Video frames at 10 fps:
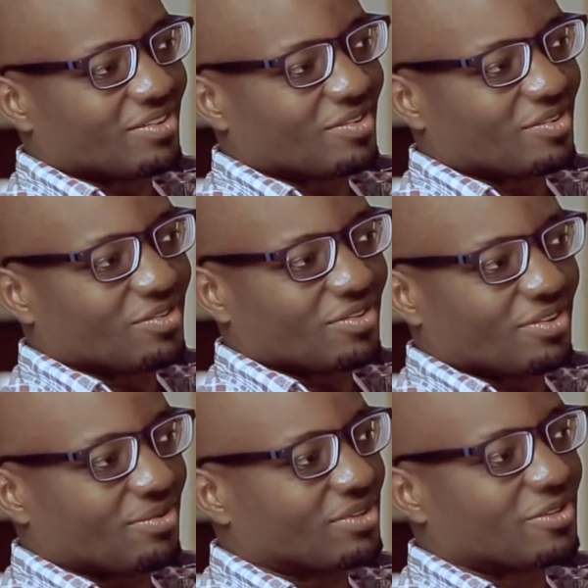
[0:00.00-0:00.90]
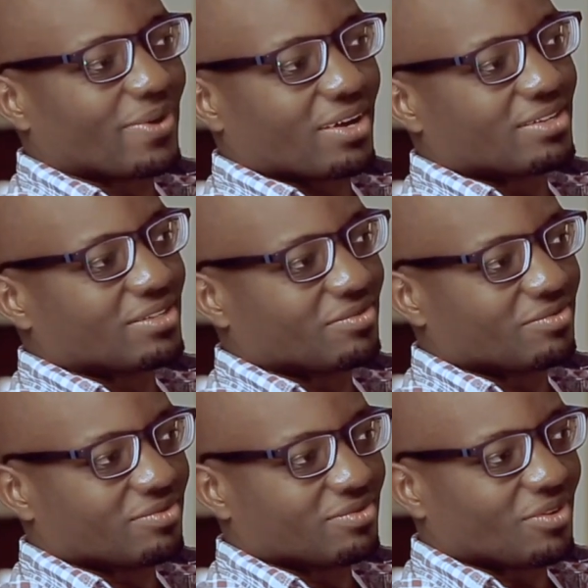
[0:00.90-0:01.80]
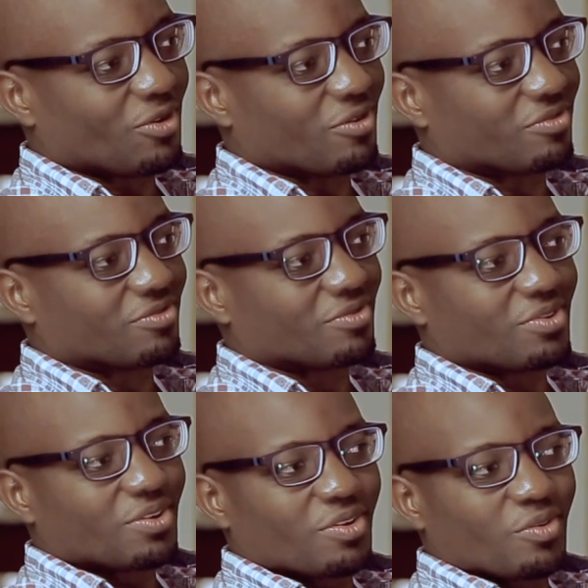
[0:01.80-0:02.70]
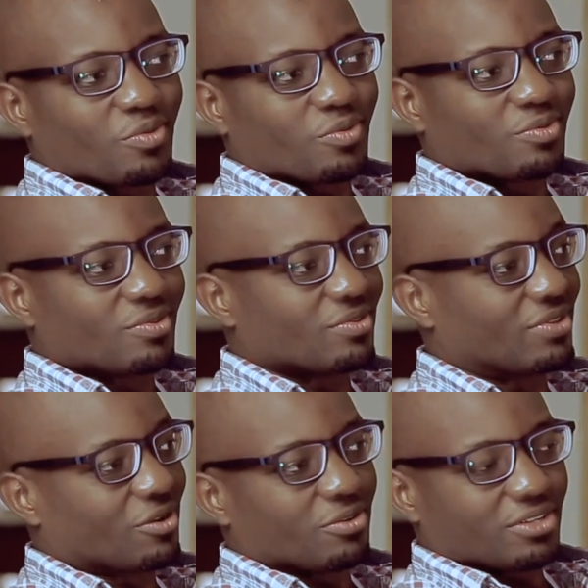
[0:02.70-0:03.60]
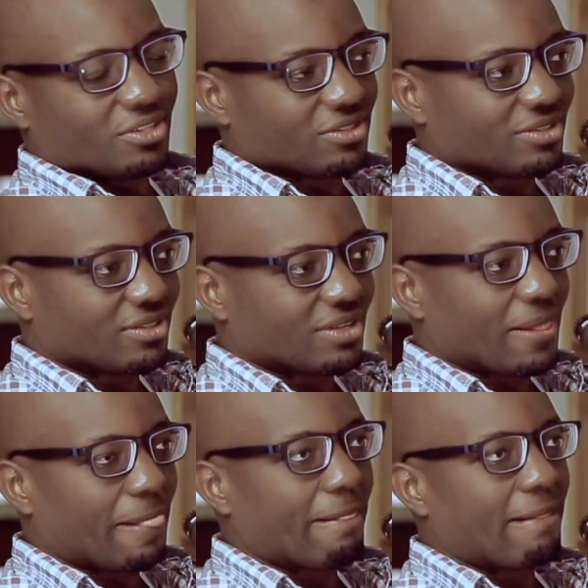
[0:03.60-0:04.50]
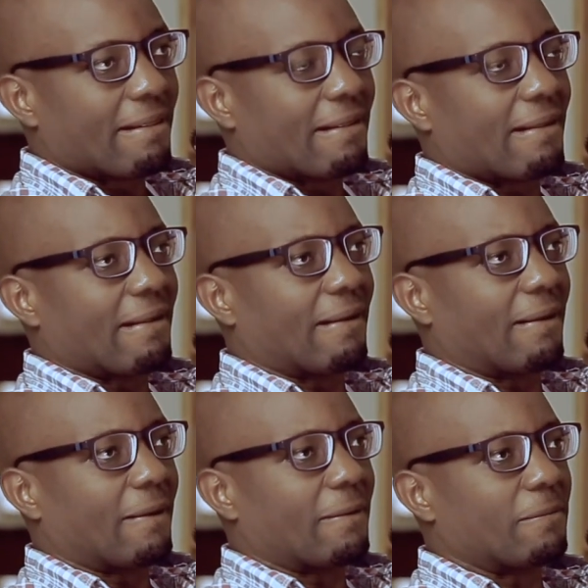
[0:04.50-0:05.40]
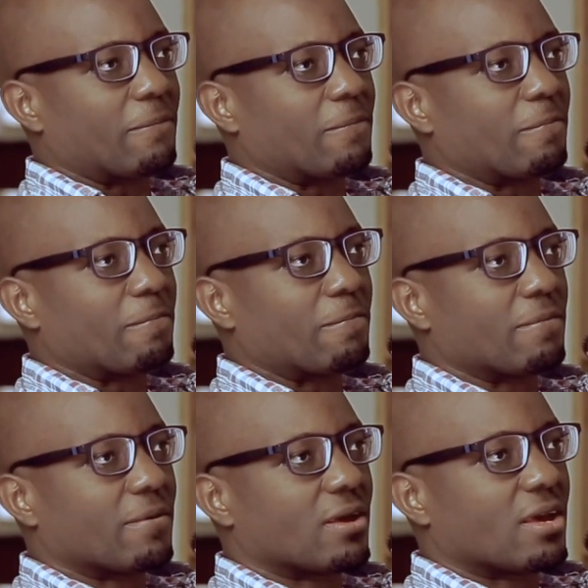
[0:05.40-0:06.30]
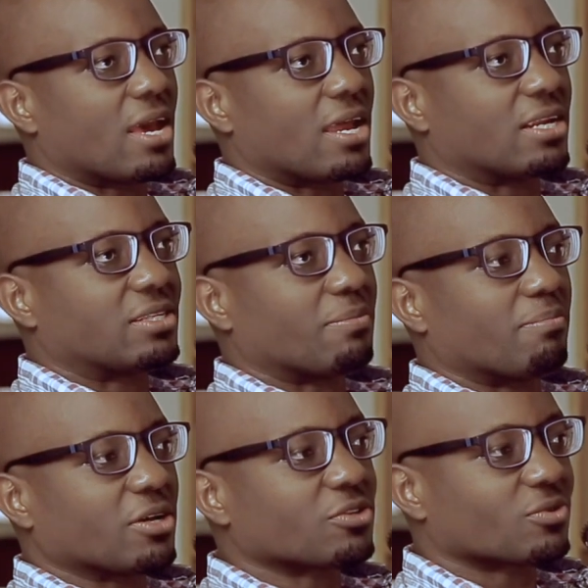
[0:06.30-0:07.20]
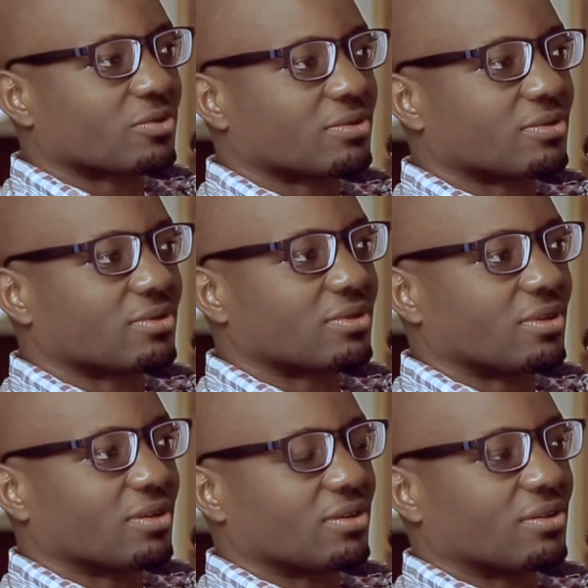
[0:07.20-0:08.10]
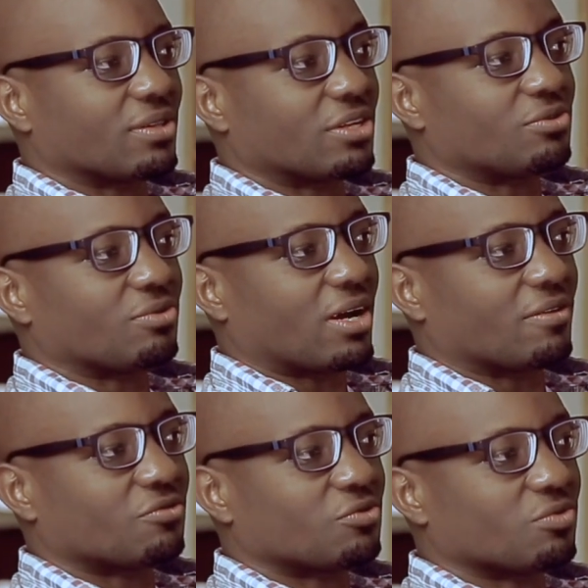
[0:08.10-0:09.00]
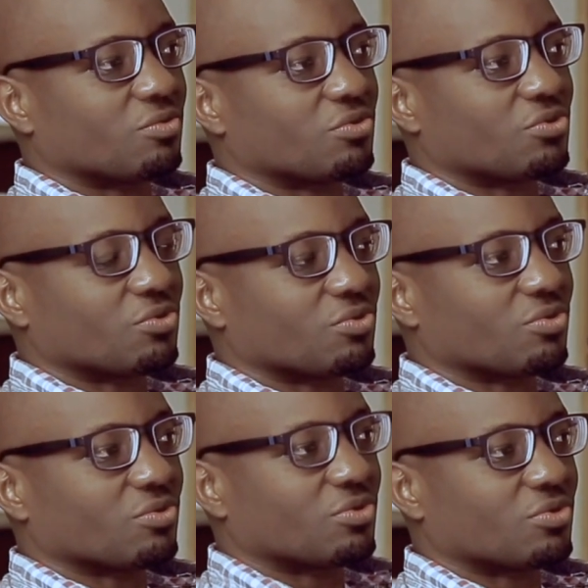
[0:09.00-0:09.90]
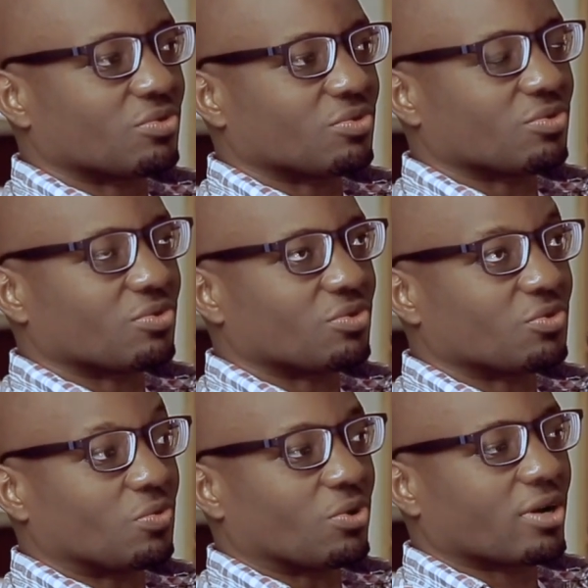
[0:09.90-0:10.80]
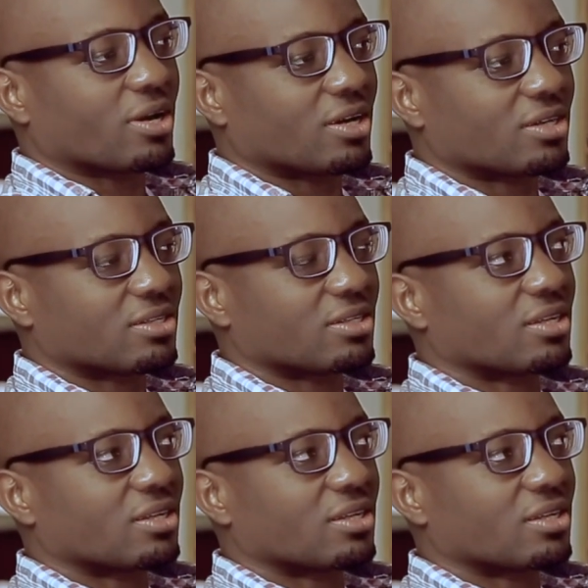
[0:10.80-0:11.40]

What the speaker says: irrespective of the conditions. And it's a muscle that you have to work at.